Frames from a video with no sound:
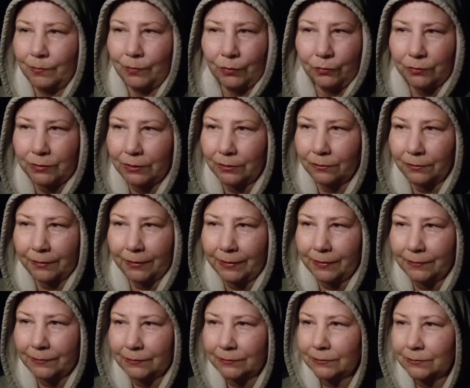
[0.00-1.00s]

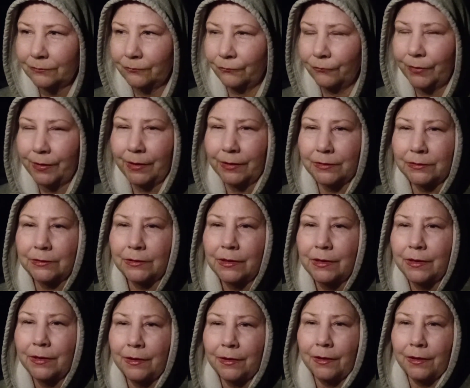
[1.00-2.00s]
utilities, rent,
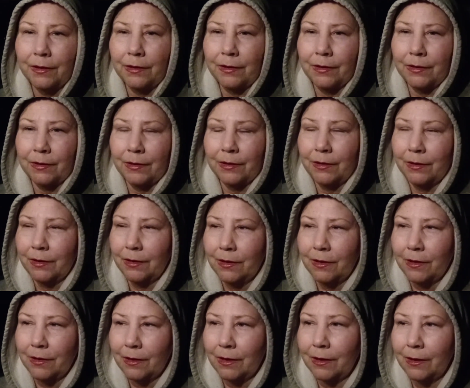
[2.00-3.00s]

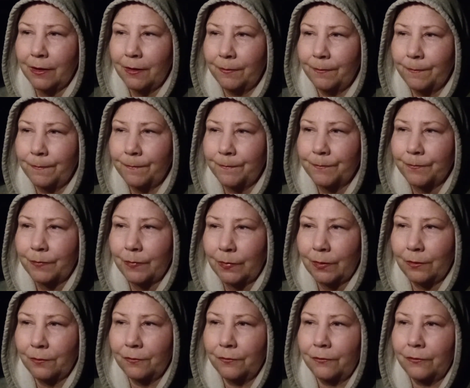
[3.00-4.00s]
um,
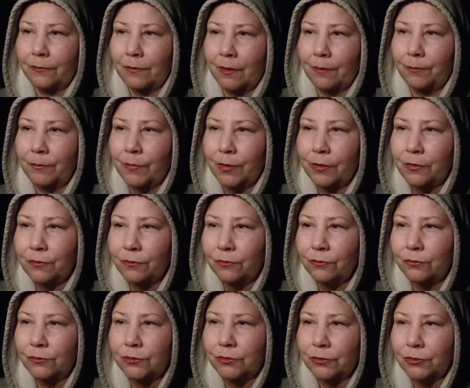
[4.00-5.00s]
there's a
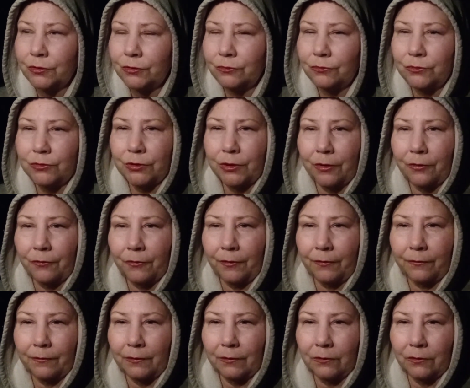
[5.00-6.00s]
huge, huge
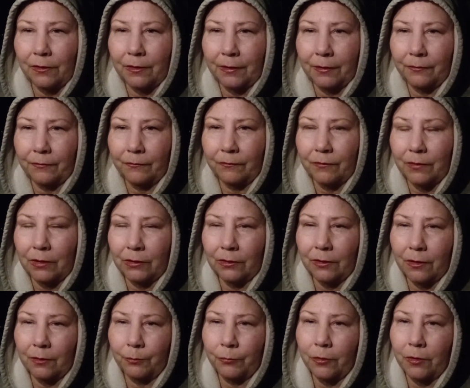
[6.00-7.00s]
increase in a lot of a
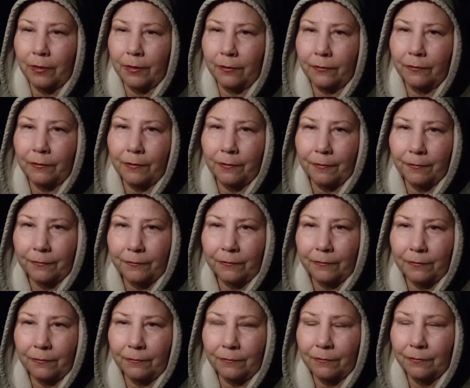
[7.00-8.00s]
lot of products here
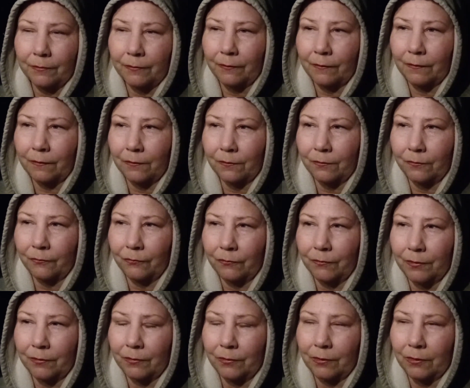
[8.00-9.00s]
too. So
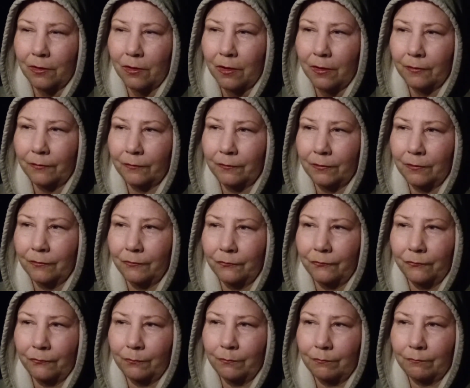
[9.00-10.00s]
the cost of
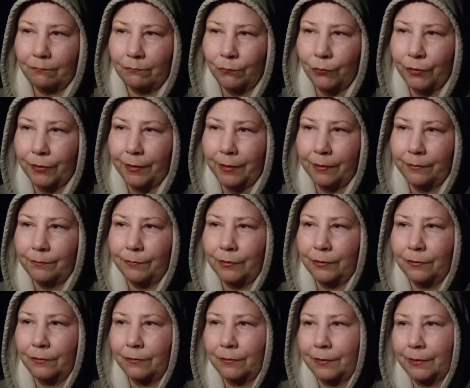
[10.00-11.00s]
bread,
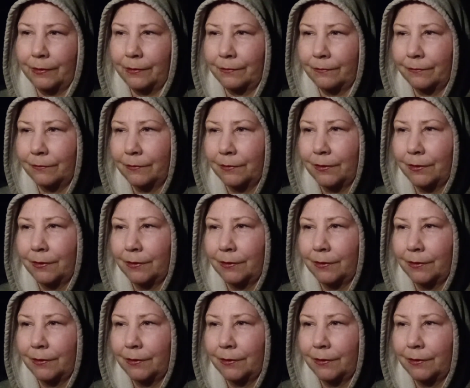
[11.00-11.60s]
milk, and